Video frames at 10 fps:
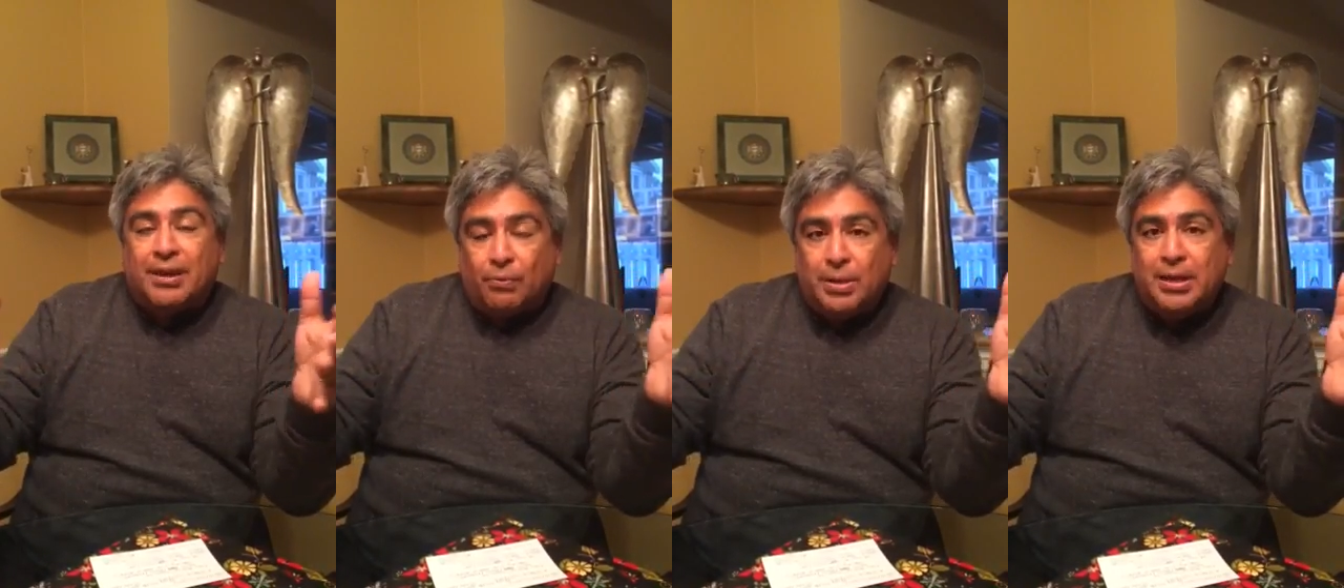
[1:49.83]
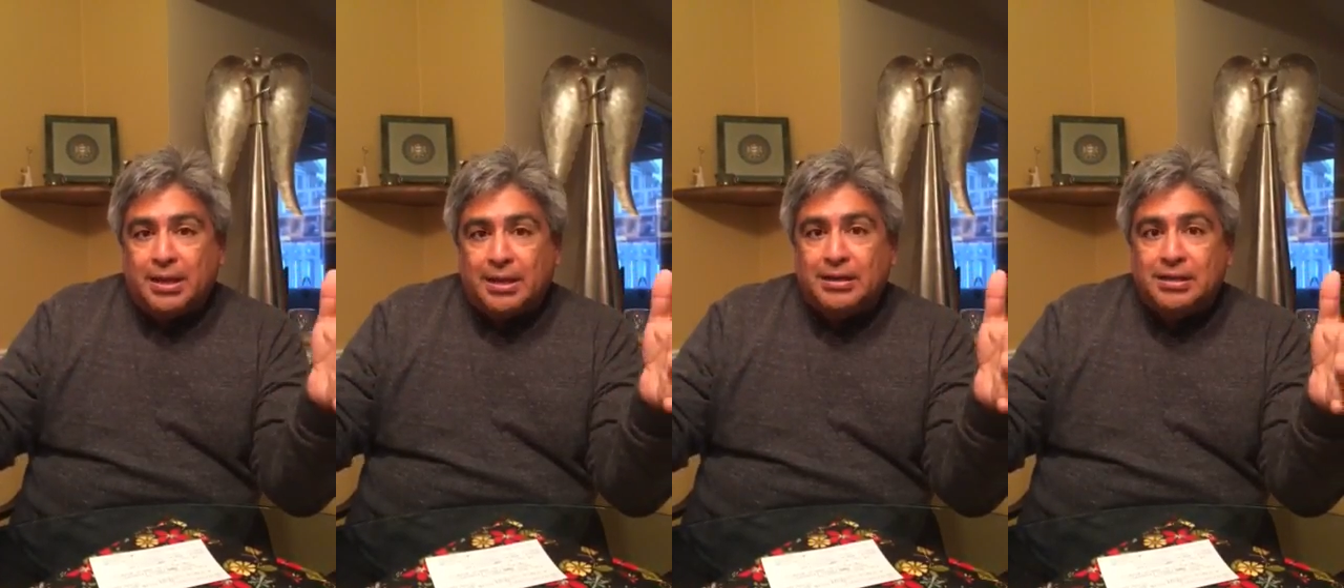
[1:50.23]
that we
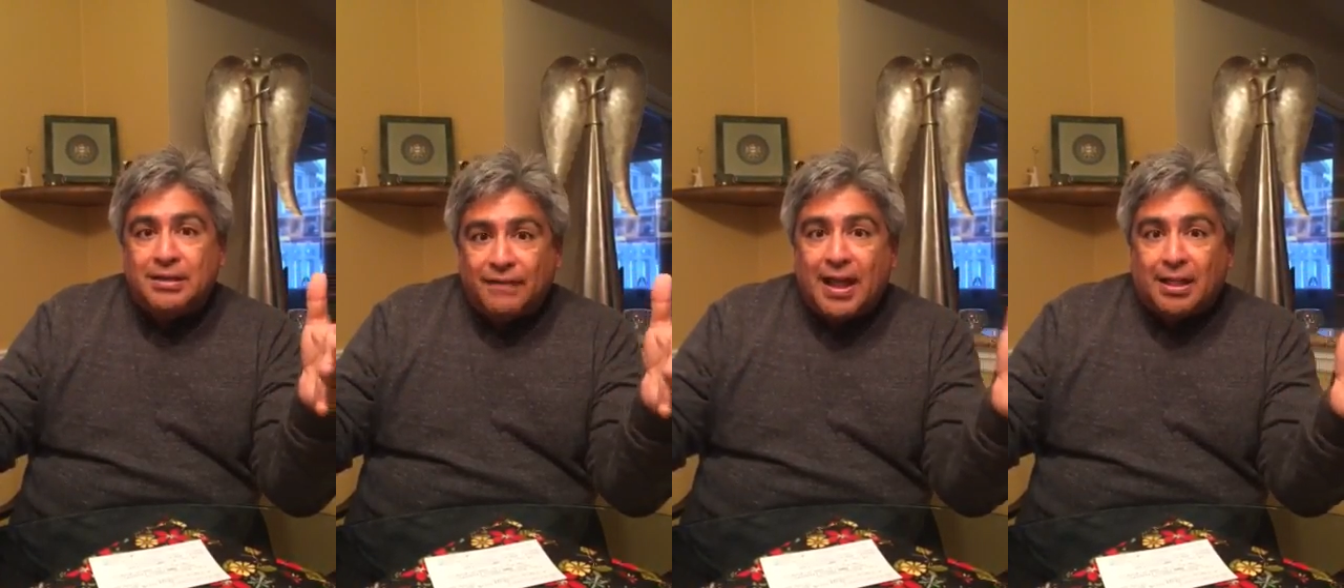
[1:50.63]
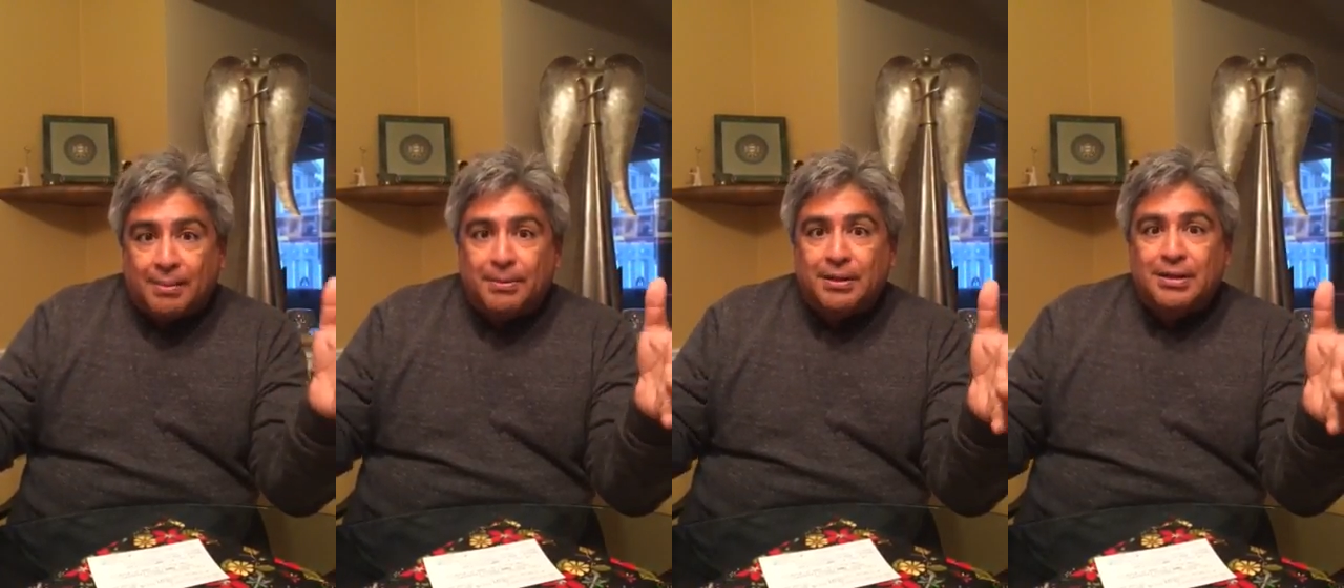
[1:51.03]
can
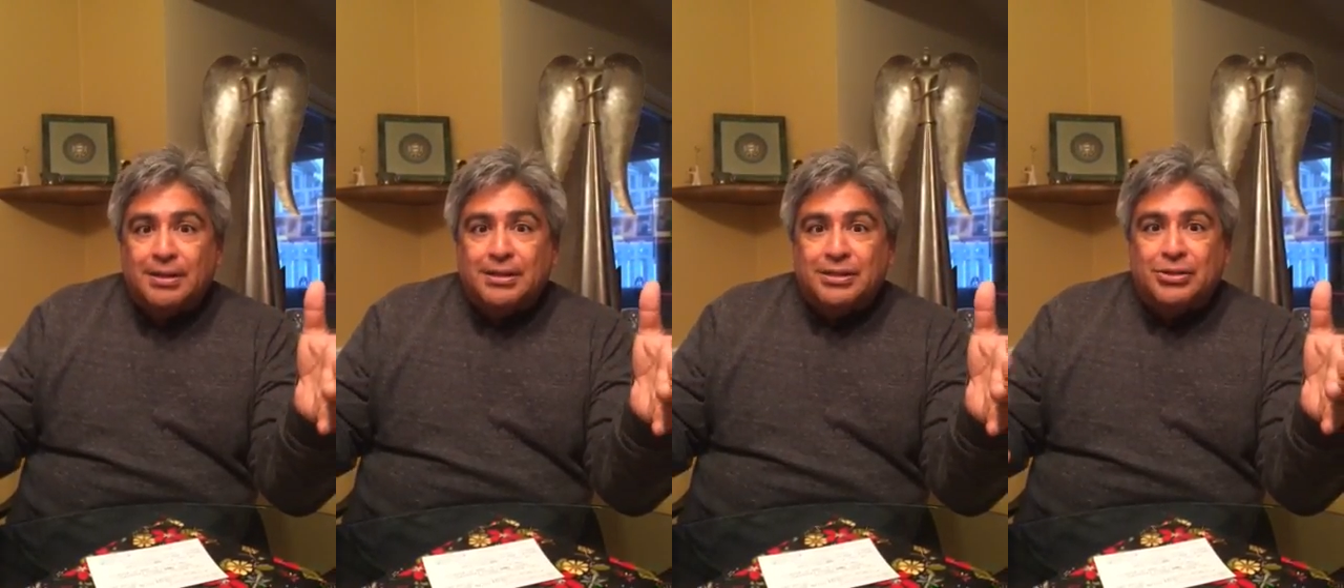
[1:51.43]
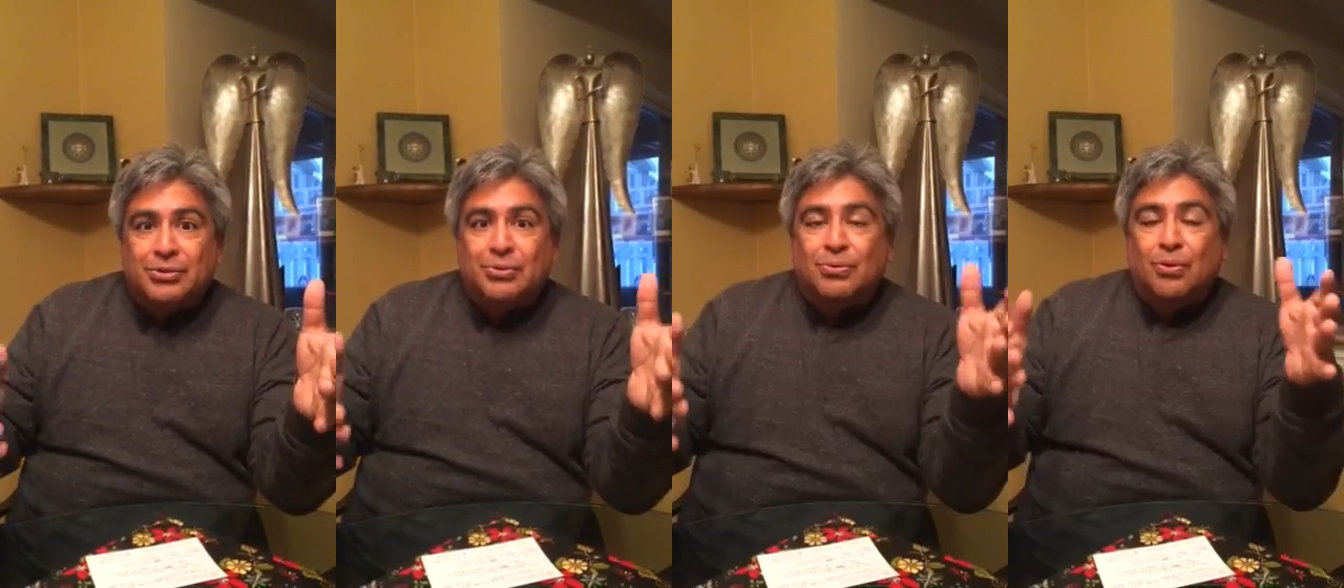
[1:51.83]
develop
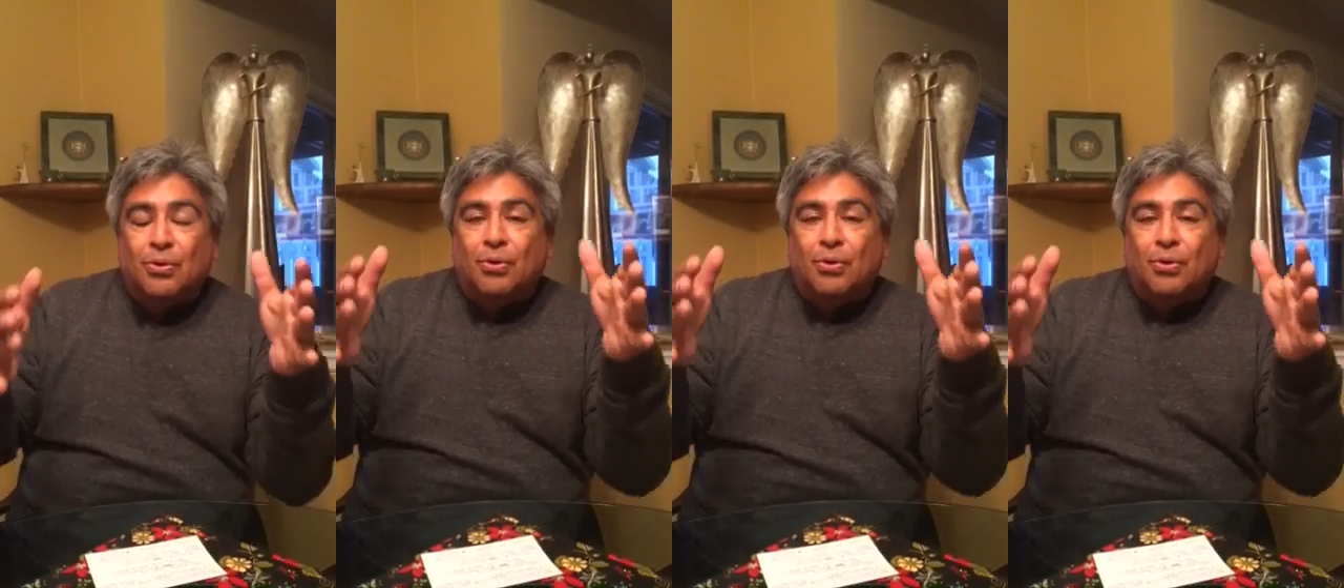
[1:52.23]
to